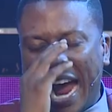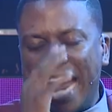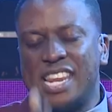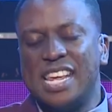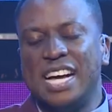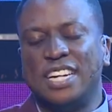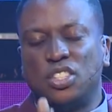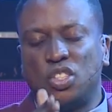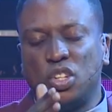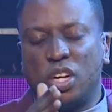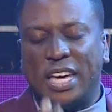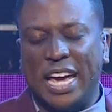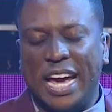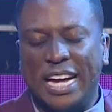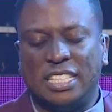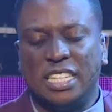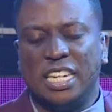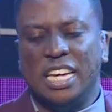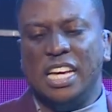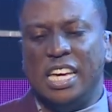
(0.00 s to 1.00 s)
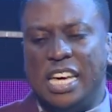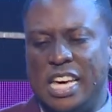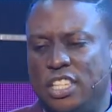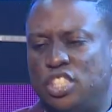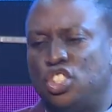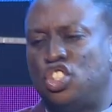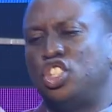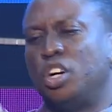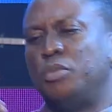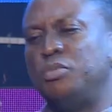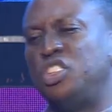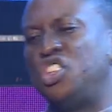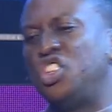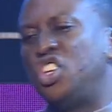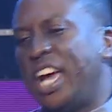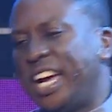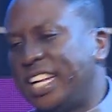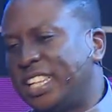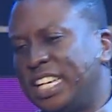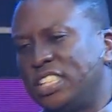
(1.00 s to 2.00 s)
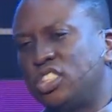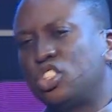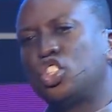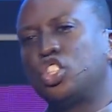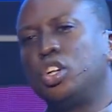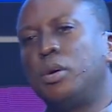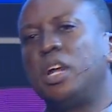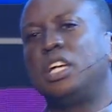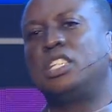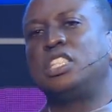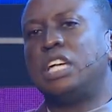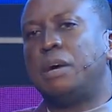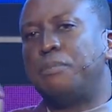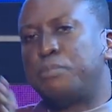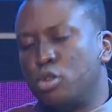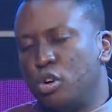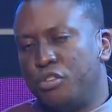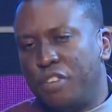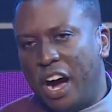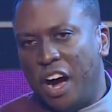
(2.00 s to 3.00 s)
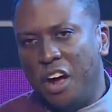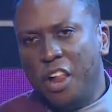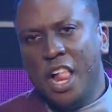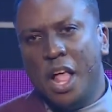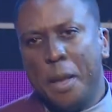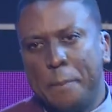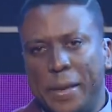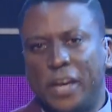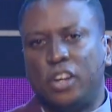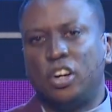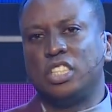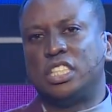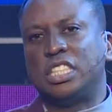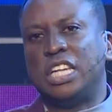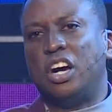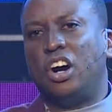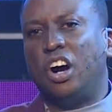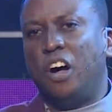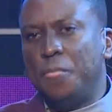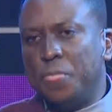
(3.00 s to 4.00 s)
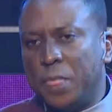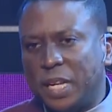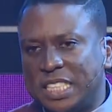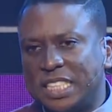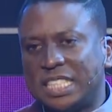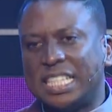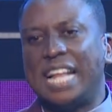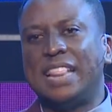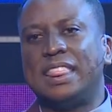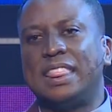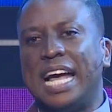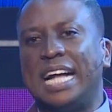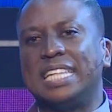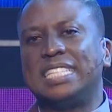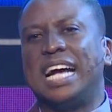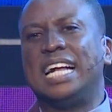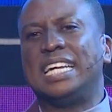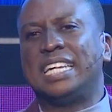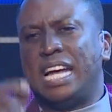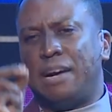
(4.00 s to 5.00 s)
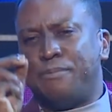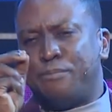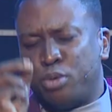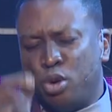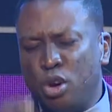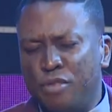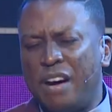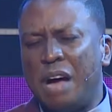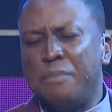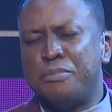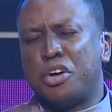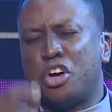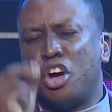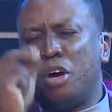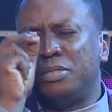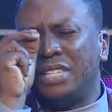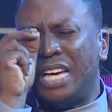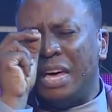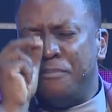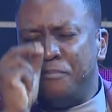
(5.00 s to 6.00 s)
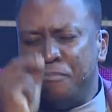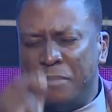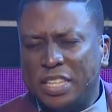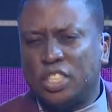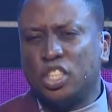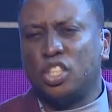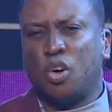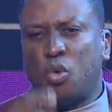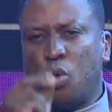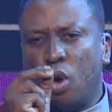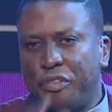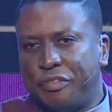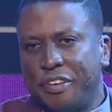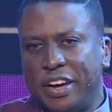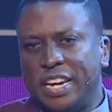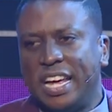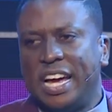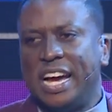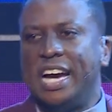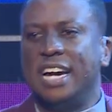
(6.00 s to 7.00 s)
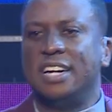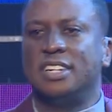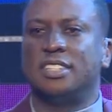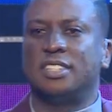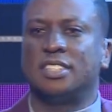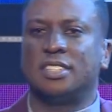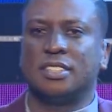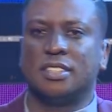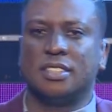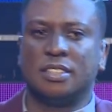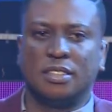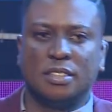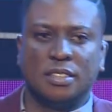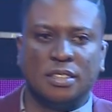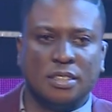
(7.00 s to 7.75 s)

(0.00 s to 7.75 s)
guidance you get is subjected to someone else's approval, because they understand that, and their approval becomes a method of warfare in their hands.